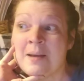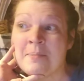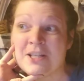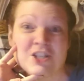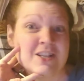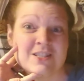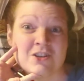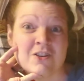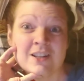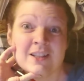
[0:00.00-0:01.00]
I bet you I
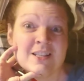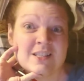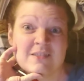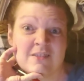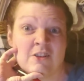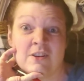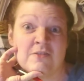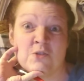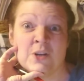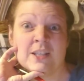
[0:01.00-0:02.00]
saw it at least 30,
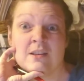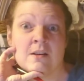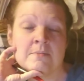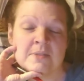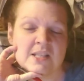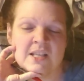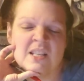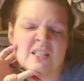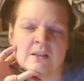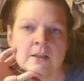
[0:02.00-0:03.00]
40 times,
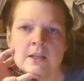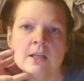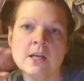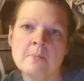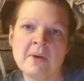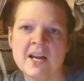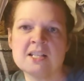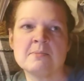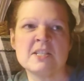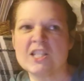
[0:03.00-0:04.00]
easily. My
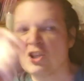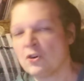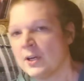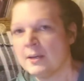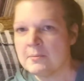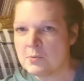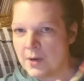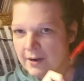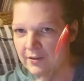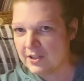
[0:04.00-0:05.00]
husband screams
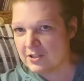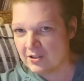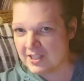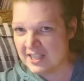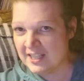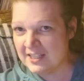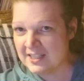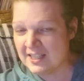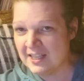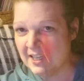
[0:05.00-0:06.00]
whenever it's on
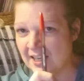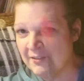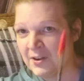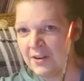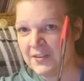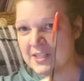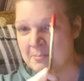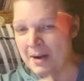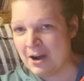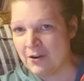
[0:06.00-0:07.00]
TNT, even if it's a
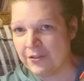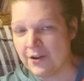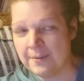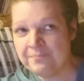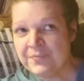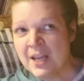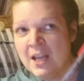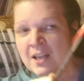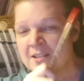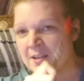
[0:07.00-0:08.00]
marathon.
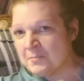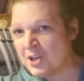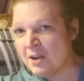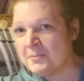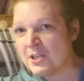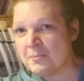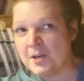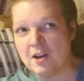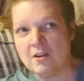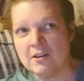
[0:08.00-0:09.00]
Sometimes it'll
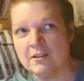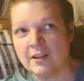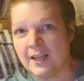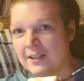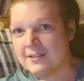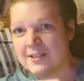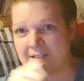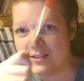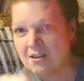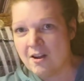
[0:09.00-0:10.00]
be on like
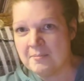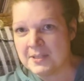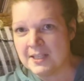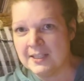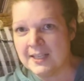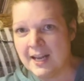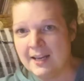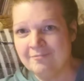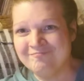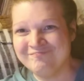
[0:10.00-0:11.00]
six times in a
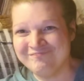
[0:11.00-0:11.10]
day.